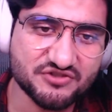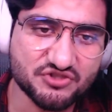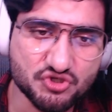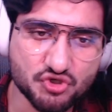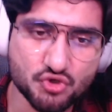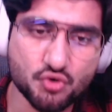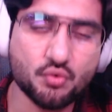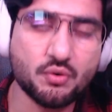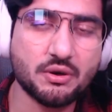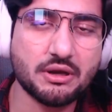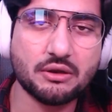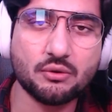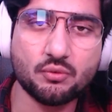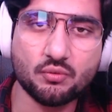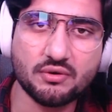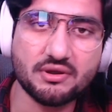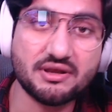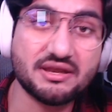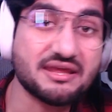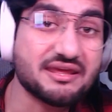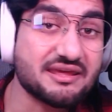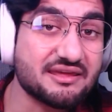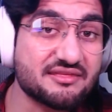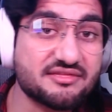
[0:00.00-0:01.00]
doing
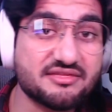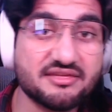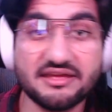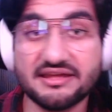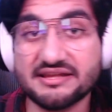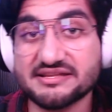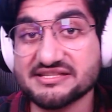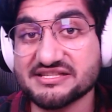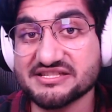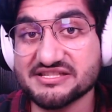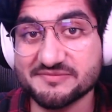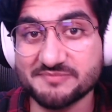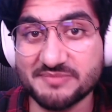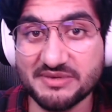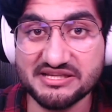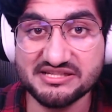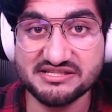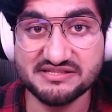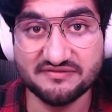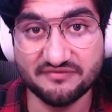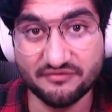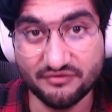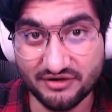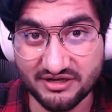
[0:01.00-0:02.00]
what he thinks is
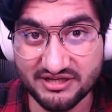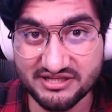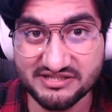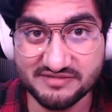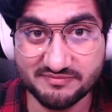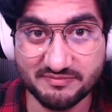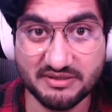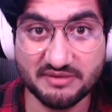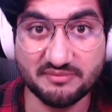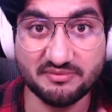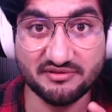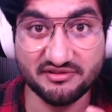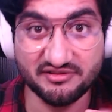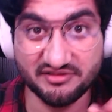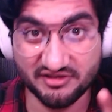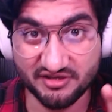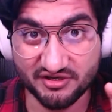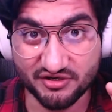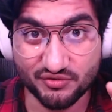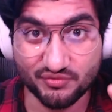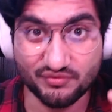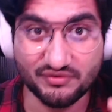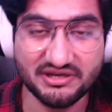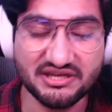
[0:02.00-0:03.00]
best for his people, the
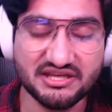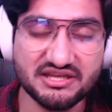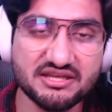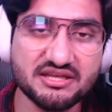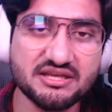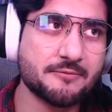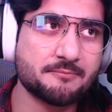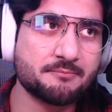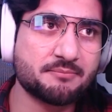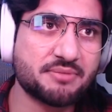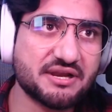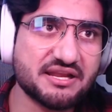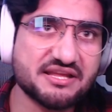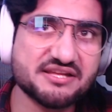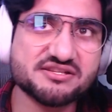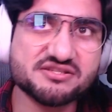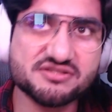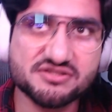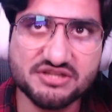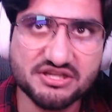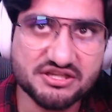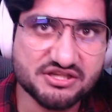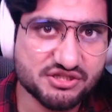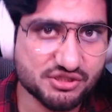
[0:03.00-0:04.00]
Kree, but he's
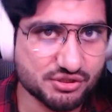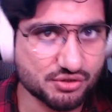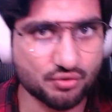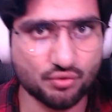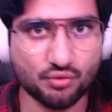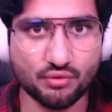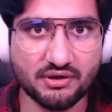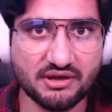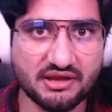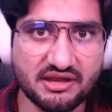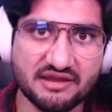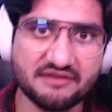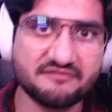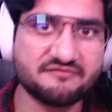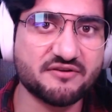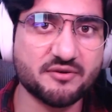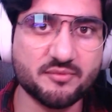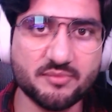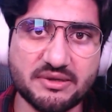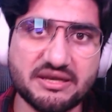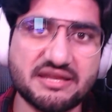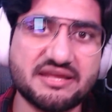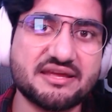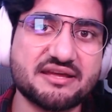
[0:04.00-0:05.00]
destroying
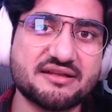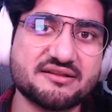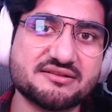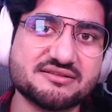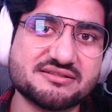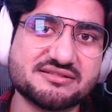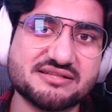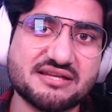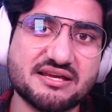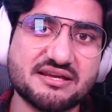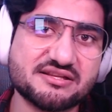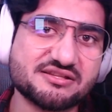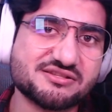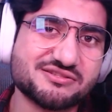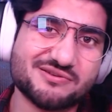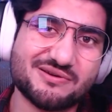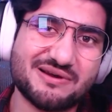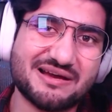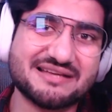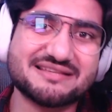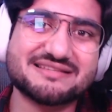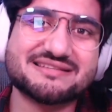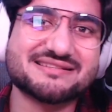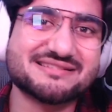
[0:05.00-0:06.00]
everybody else, and so
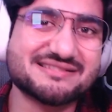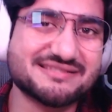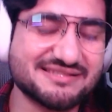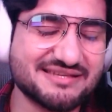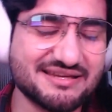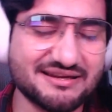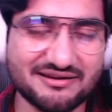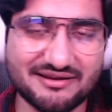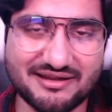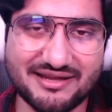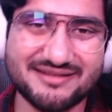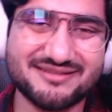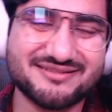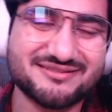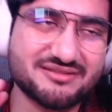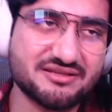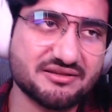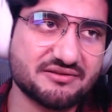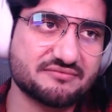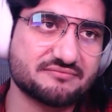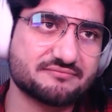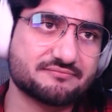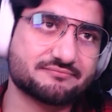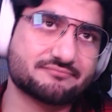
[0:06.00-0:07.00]
I just, I,
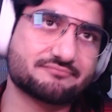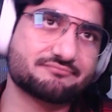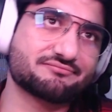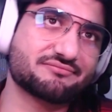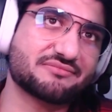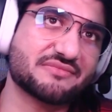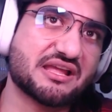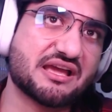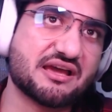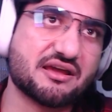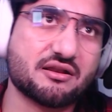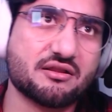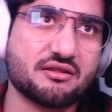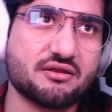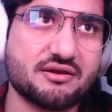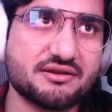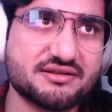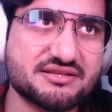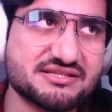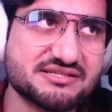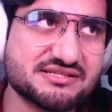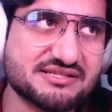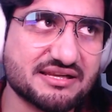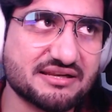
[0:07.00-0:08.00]
I don't know, I
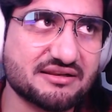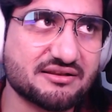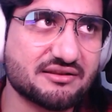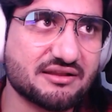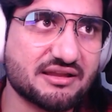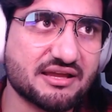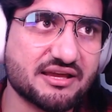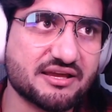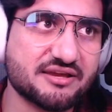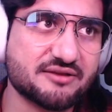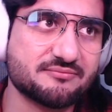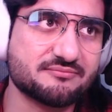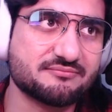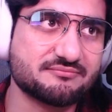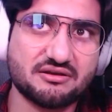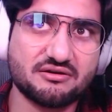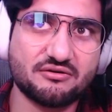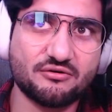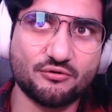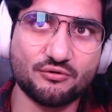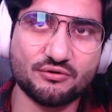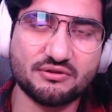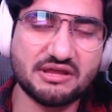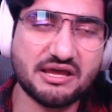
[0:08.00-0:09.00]
just didn't like him
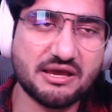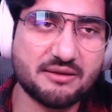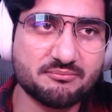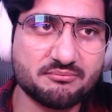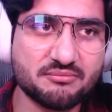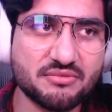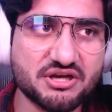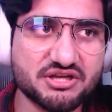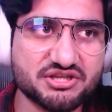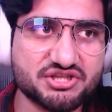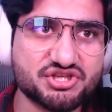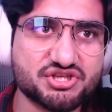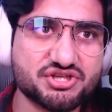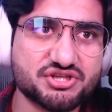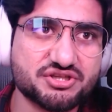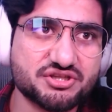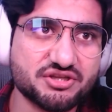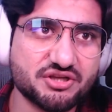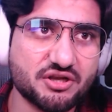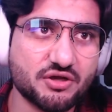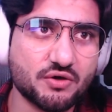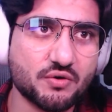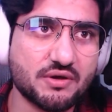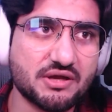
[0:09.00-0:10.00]
all that much,
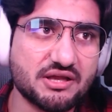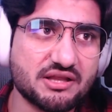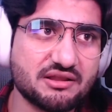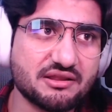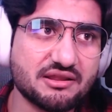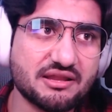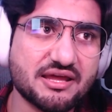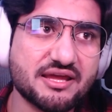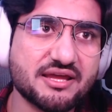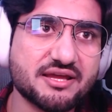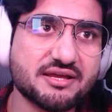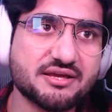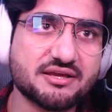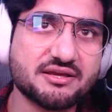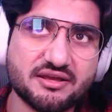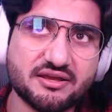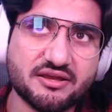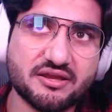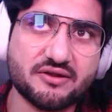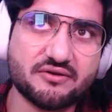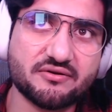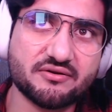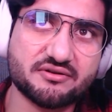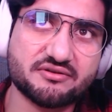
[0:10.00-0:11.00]
you know. I like
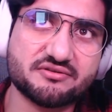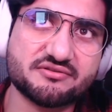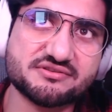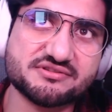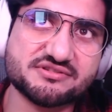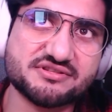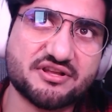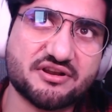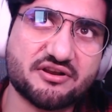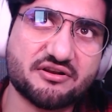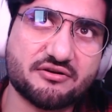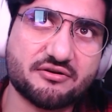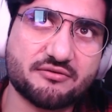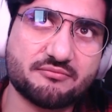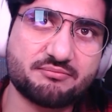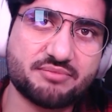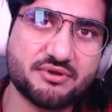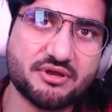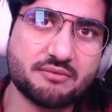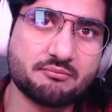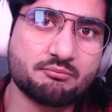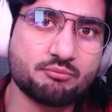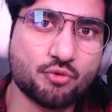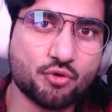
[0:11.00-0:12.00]
characters that are a
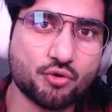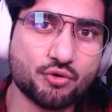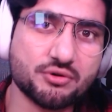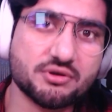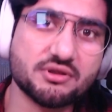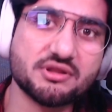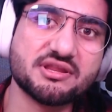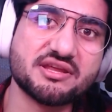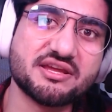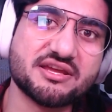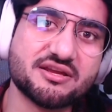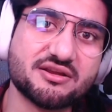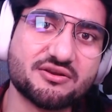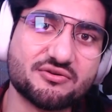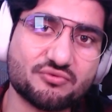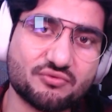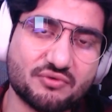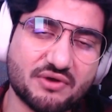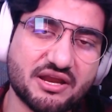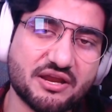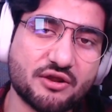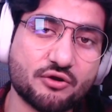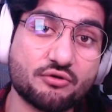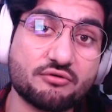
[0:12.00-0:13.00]
bit morally
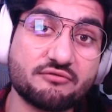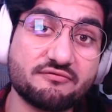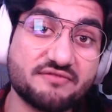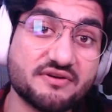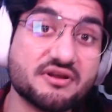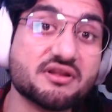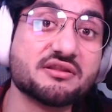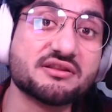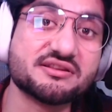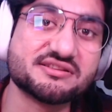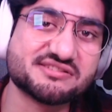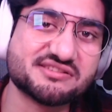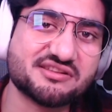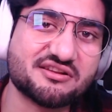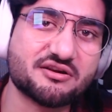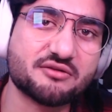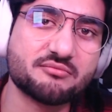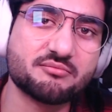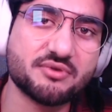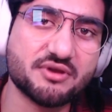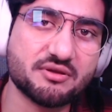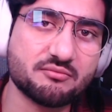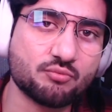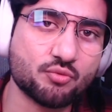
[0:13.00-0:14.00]
gray, or villains that are a
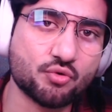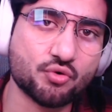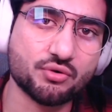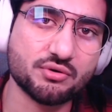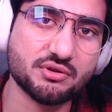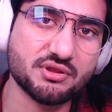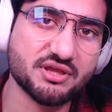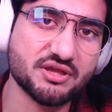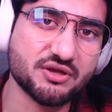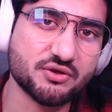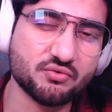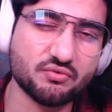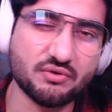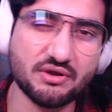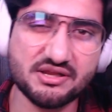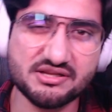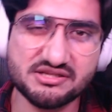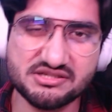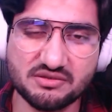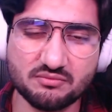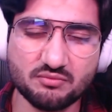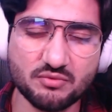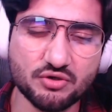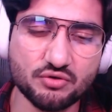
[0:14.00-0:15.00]
bit morally gray,
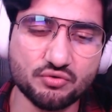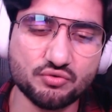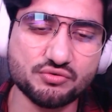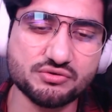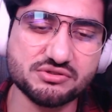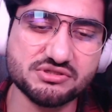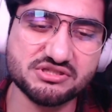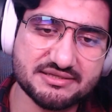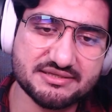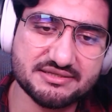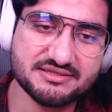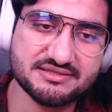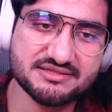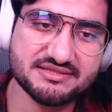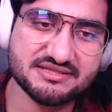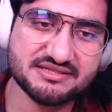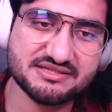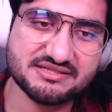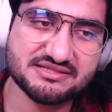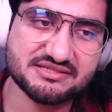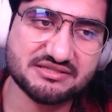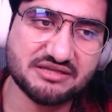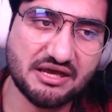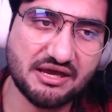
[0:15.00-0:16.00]
someone who's
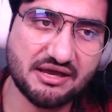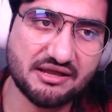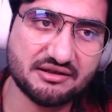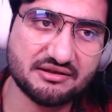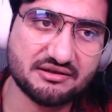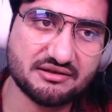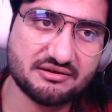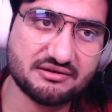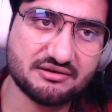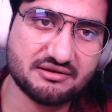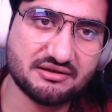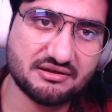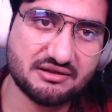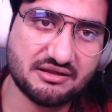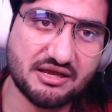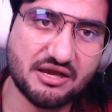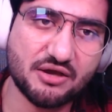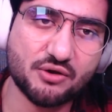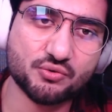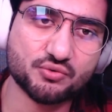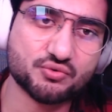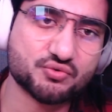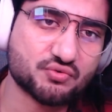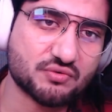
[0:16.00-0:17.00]
just not
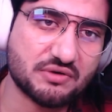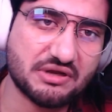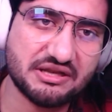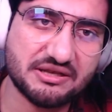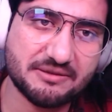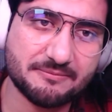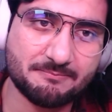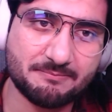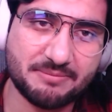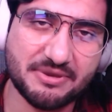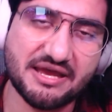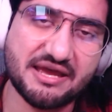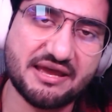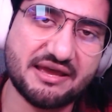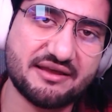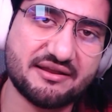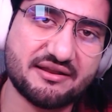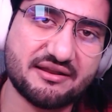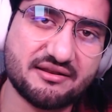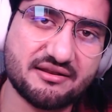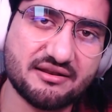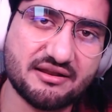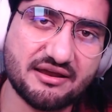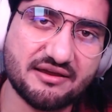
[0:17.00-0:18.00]
outright bad,
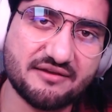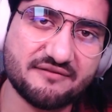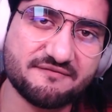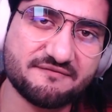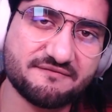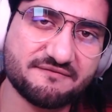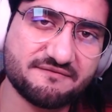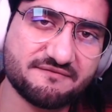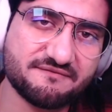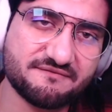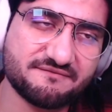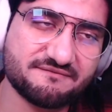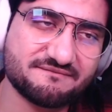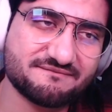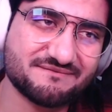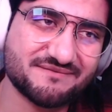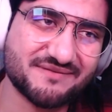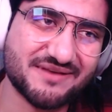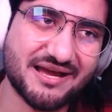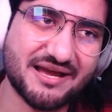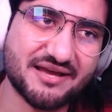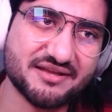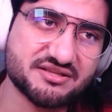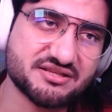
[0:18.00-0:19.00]
and I've
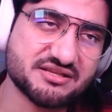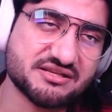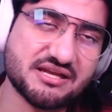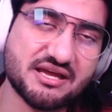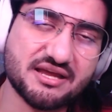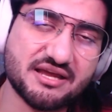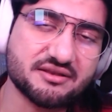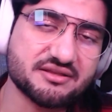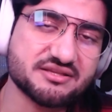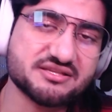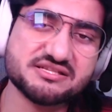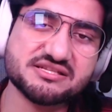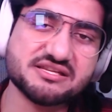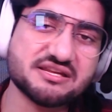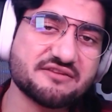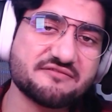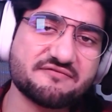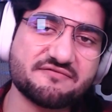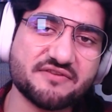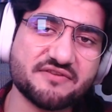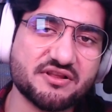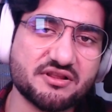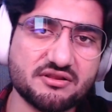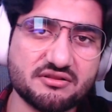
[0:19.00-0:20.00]
I just, I just didn't
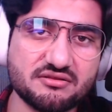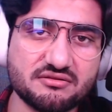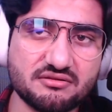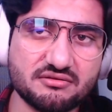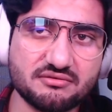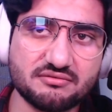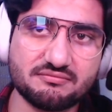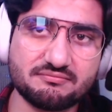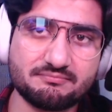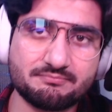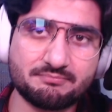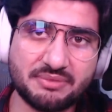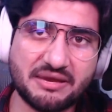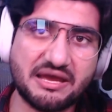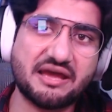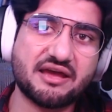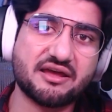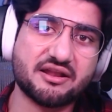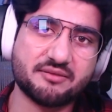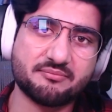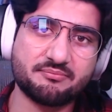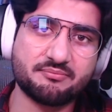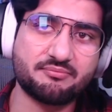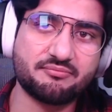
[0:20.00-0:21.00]
feel
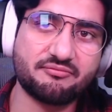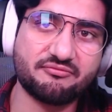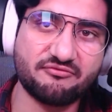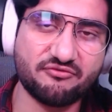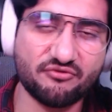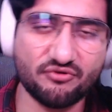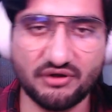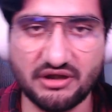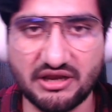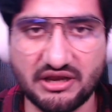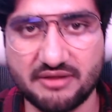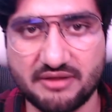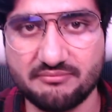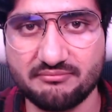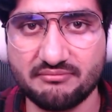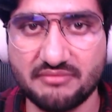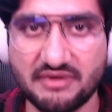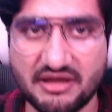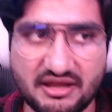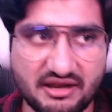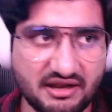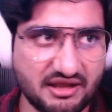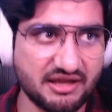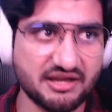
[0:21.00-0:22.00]
bad for him
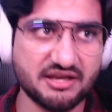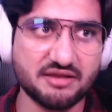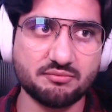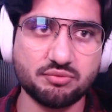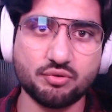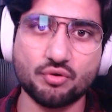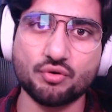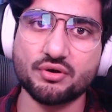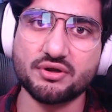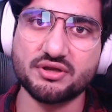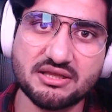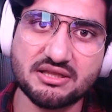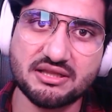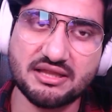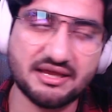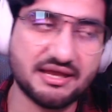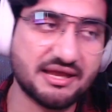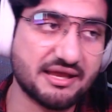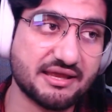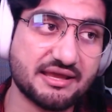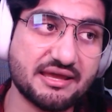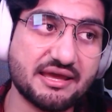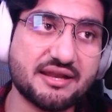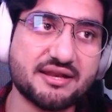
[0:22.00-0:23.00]
at any point. Like,
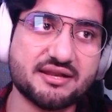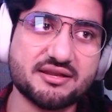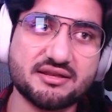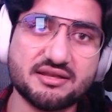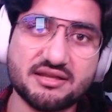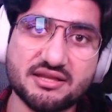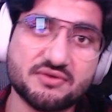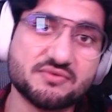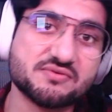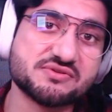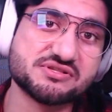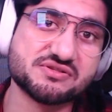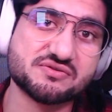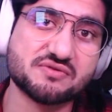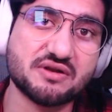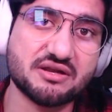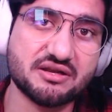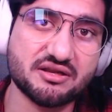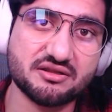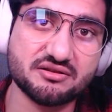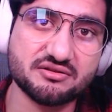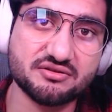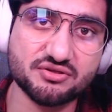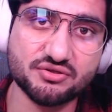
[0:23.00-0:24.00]
I get it, he was trying
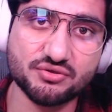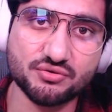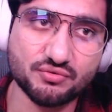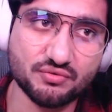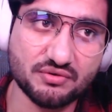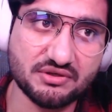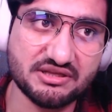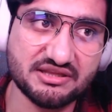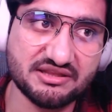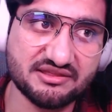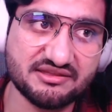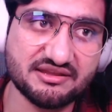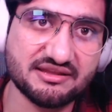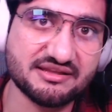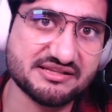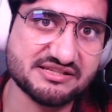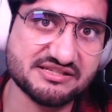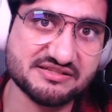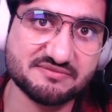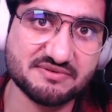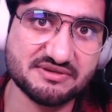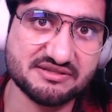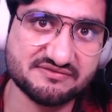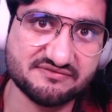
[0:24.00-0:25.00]
to do what he thinks
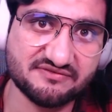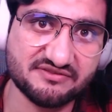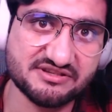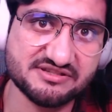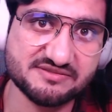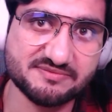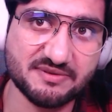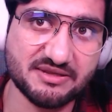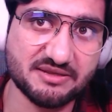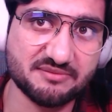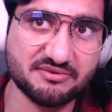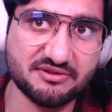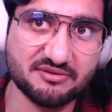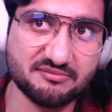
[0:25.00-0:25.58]
is best for his people,